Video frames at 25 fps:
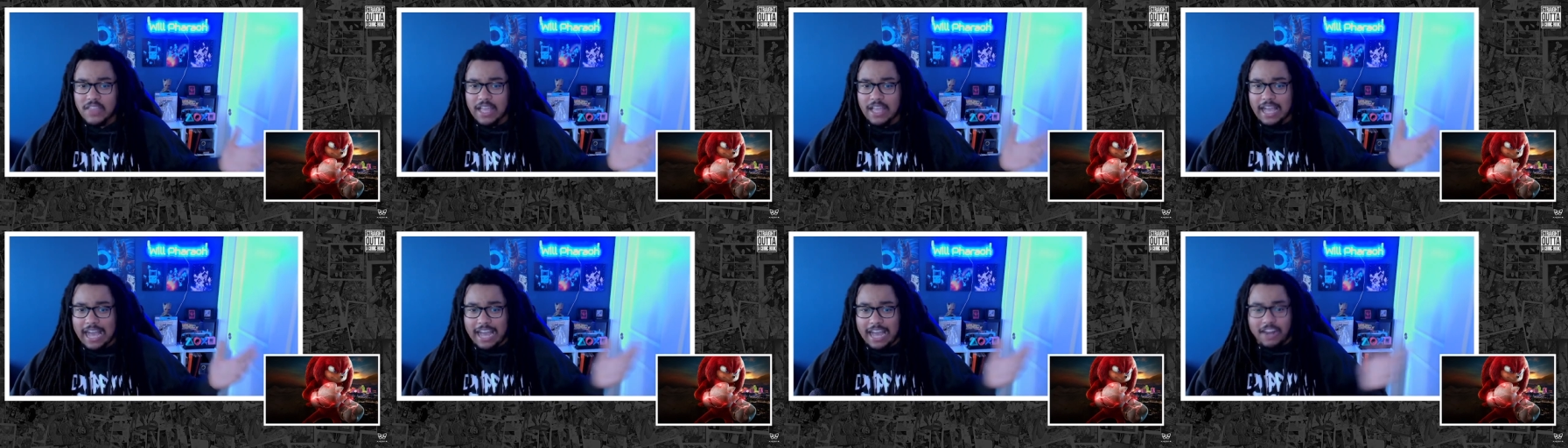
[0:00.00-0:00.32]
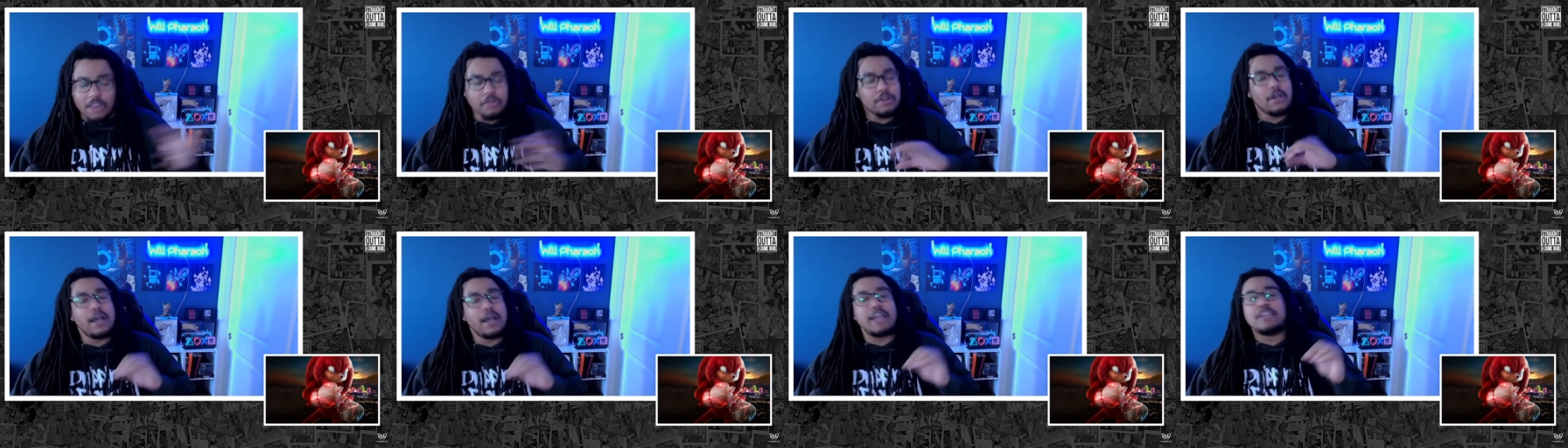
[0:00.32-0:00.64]
I
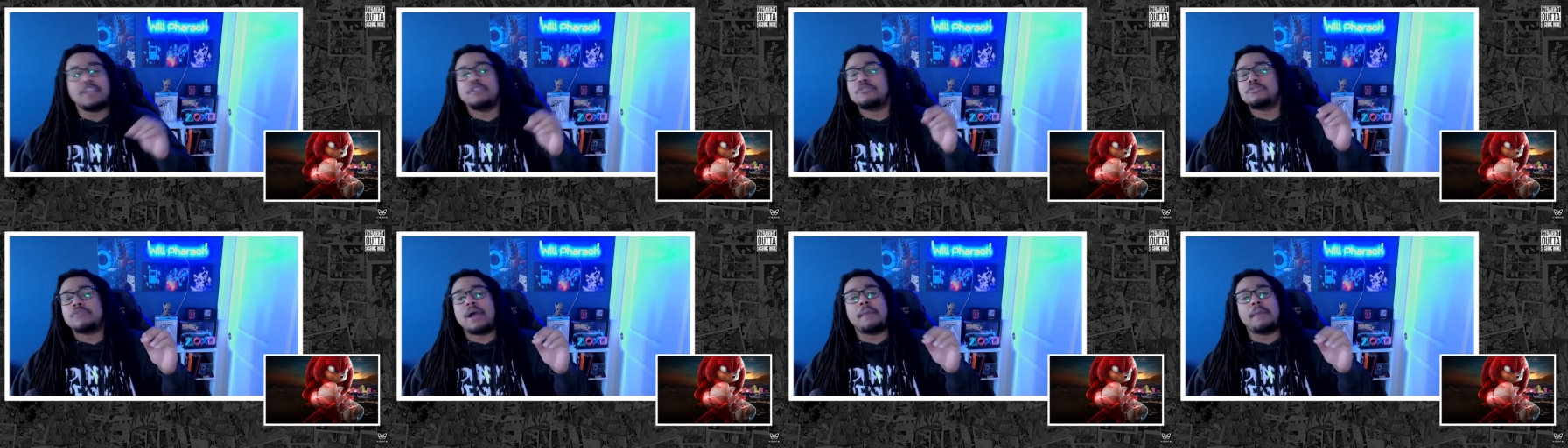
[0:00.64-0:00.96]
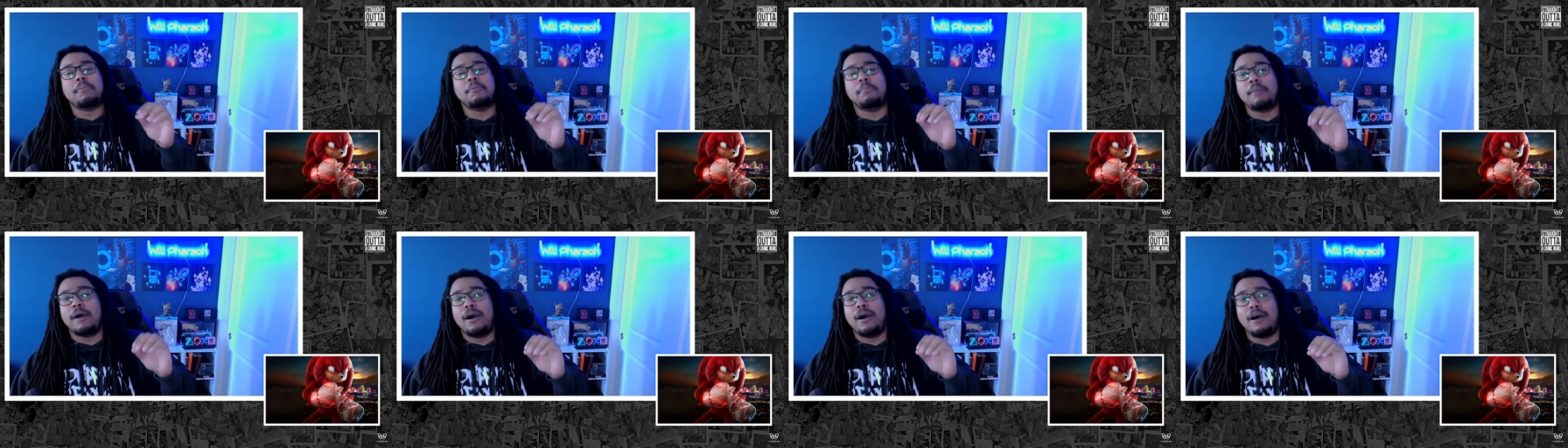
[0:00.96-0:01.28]
don't know how you
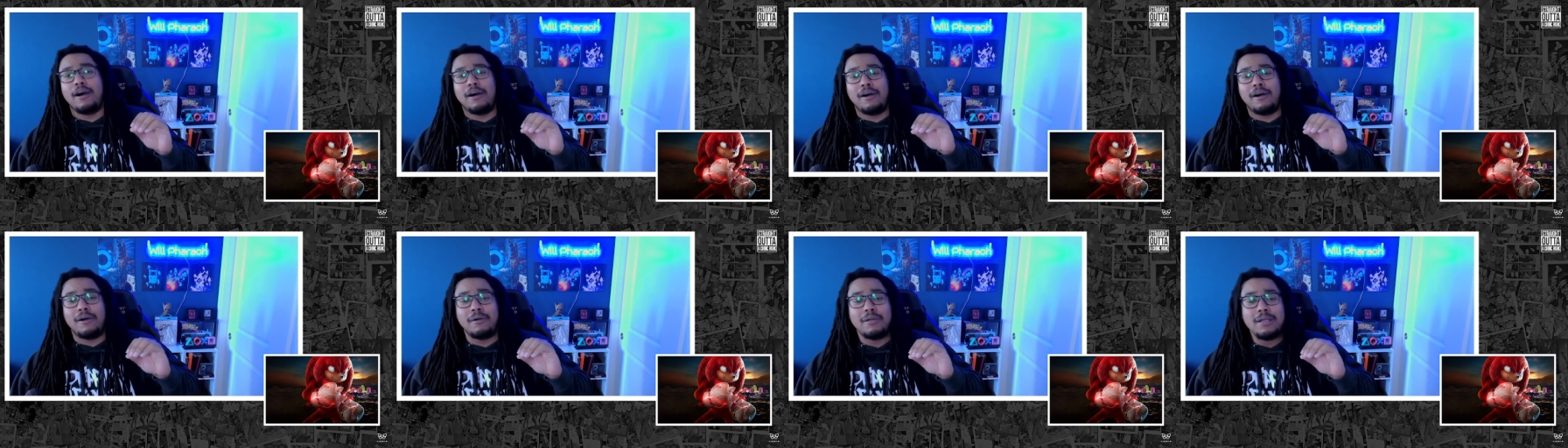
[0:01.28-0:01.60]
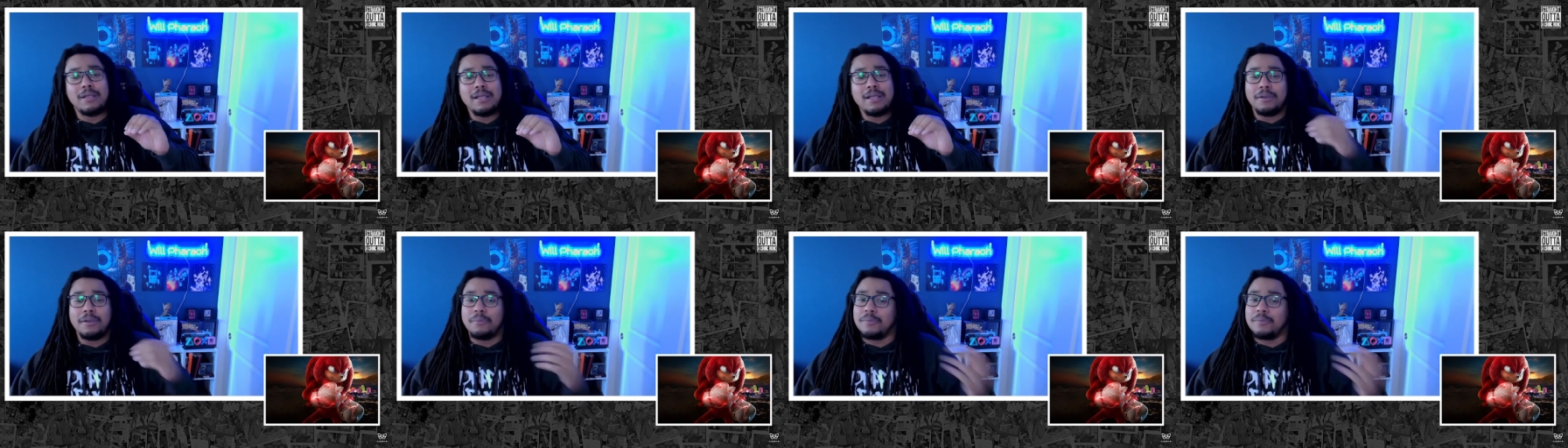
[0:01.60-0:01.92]
drop the ball
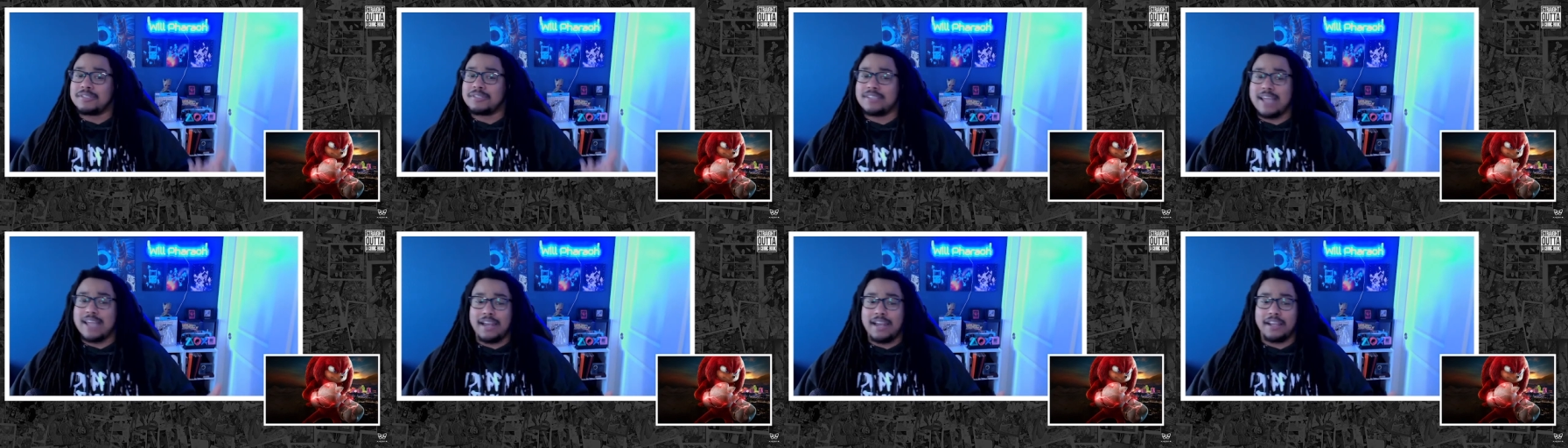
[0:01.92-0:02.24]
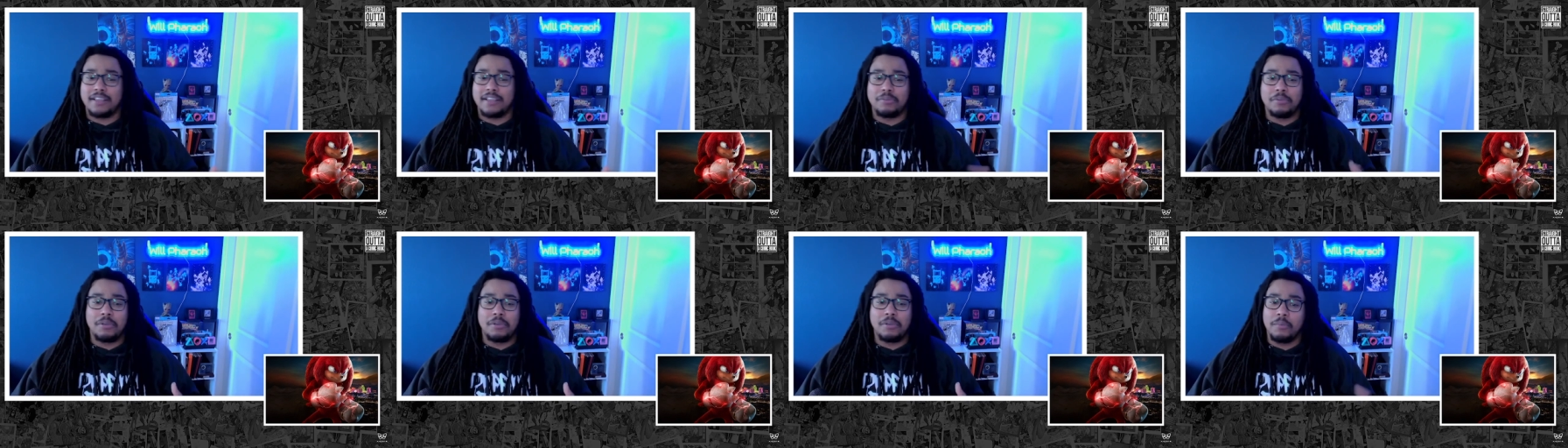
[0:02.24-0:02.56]
with
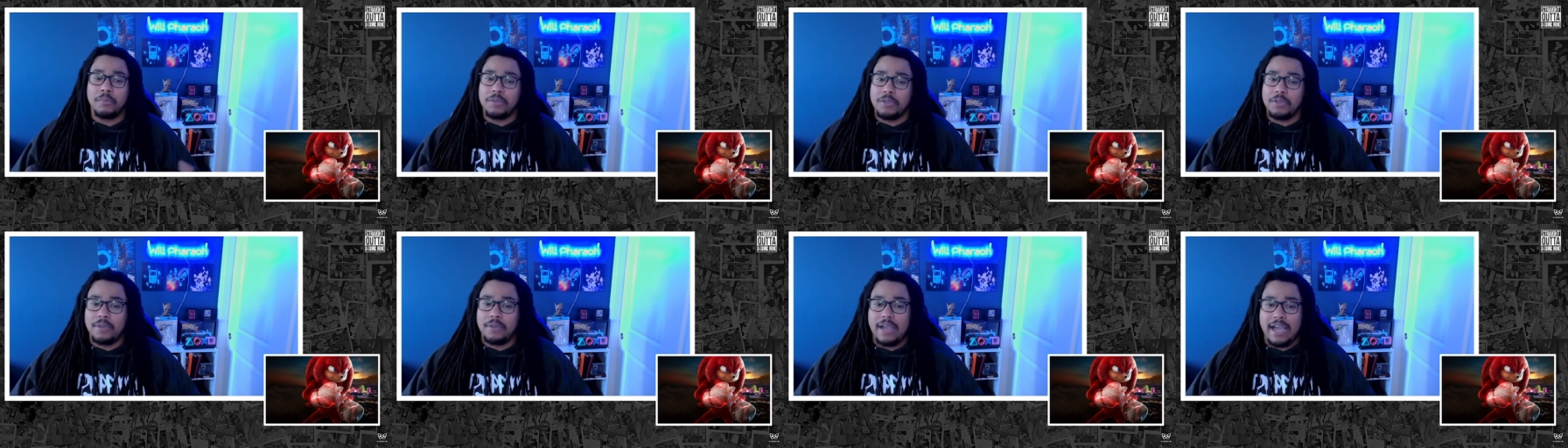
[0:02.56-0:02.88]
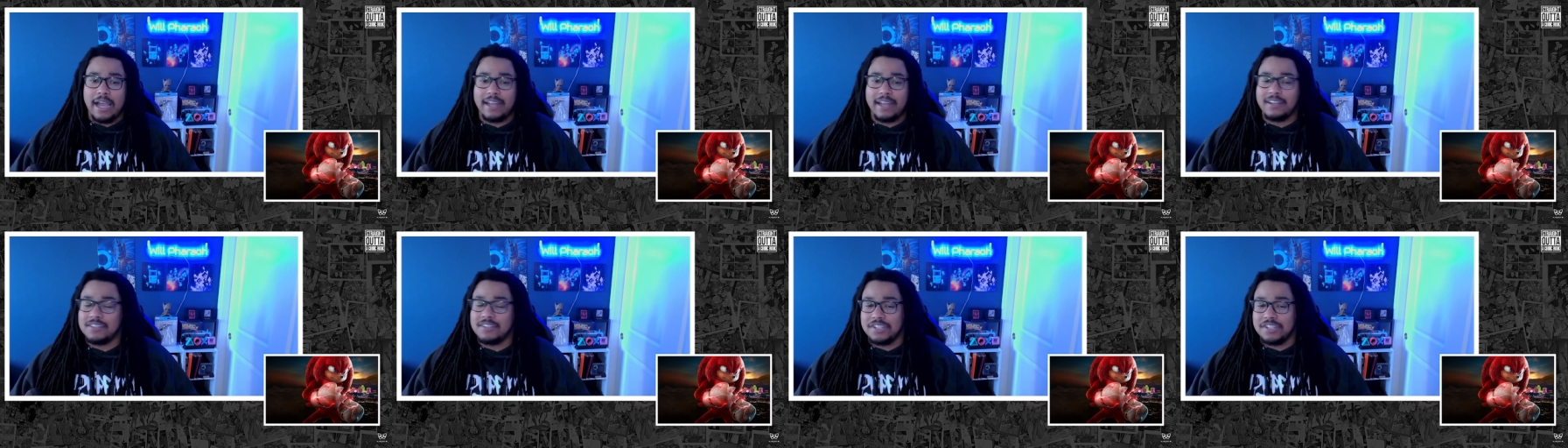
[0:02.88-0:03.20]
Sonic 3 when you
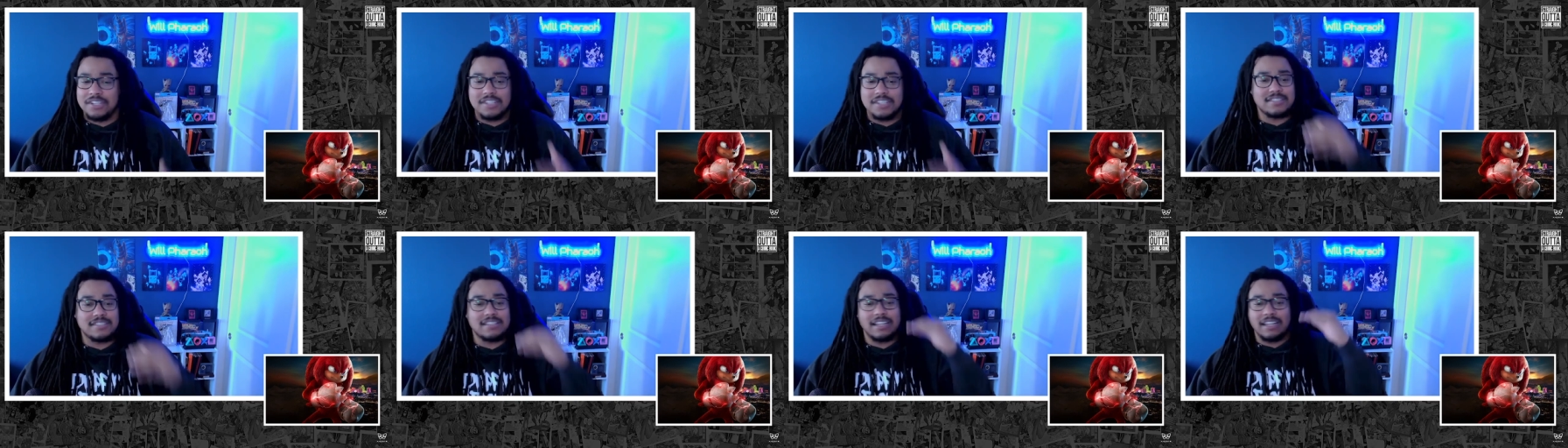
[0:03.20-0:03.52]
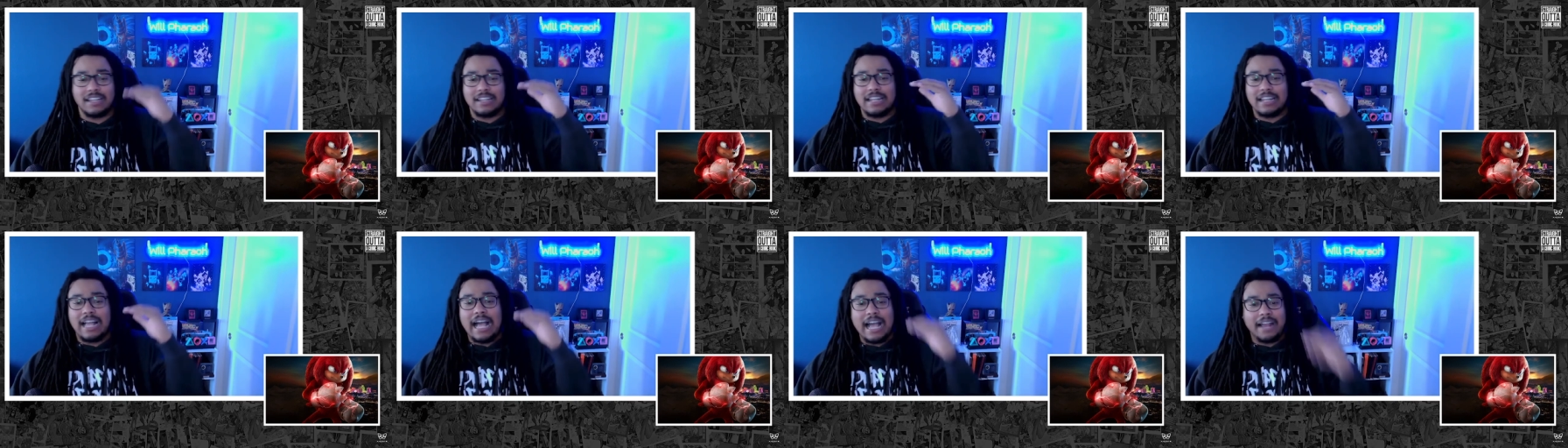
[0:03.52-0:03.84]
got just
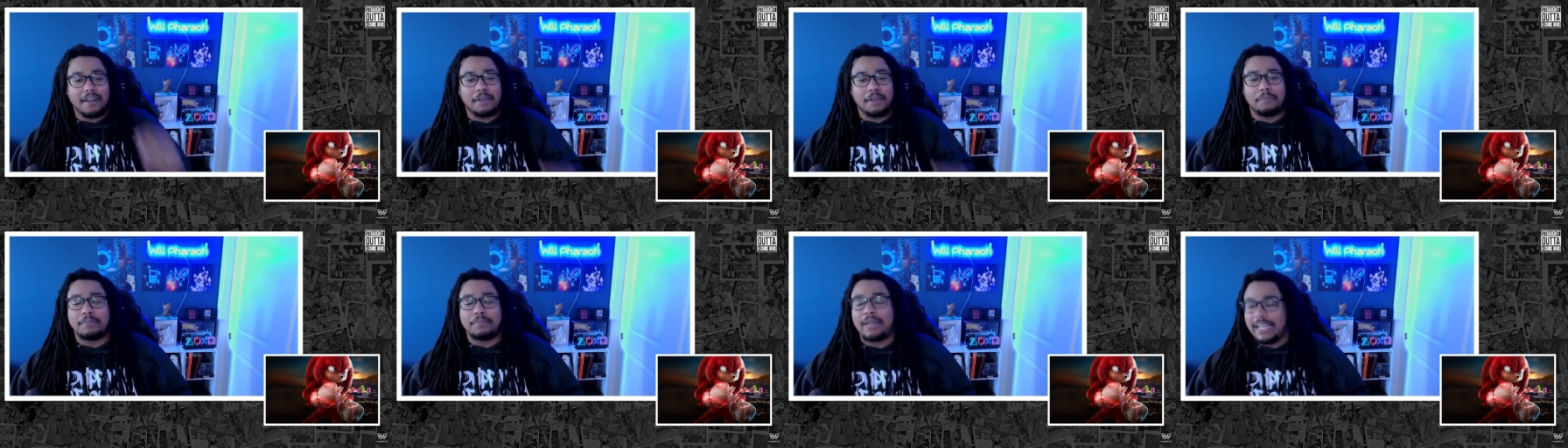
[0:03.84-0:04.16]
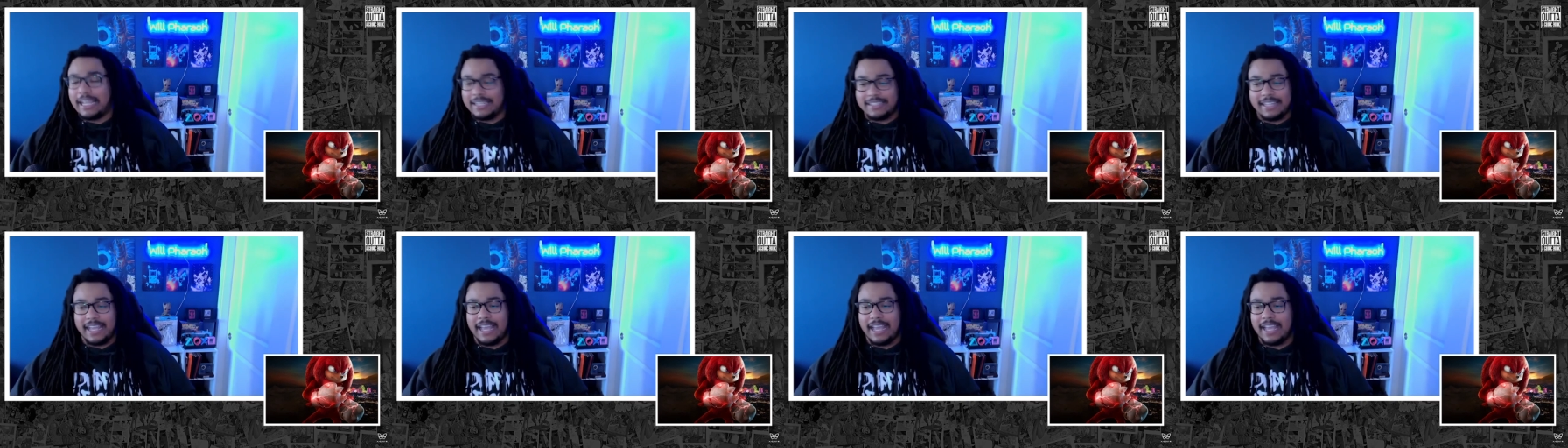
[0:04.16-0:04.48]
line up
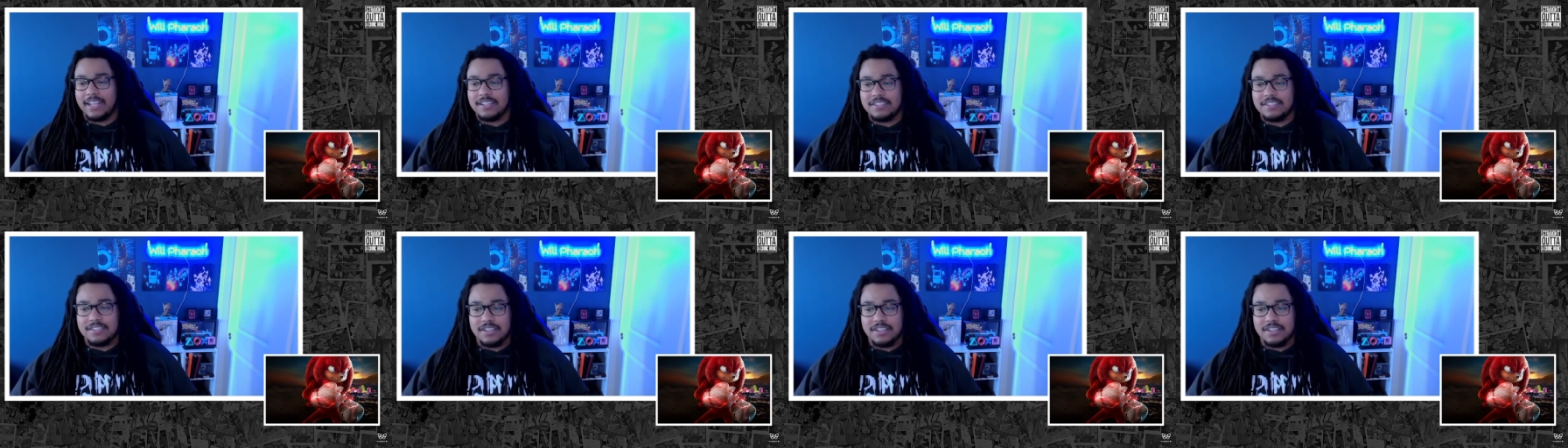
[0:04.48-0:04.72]
like that.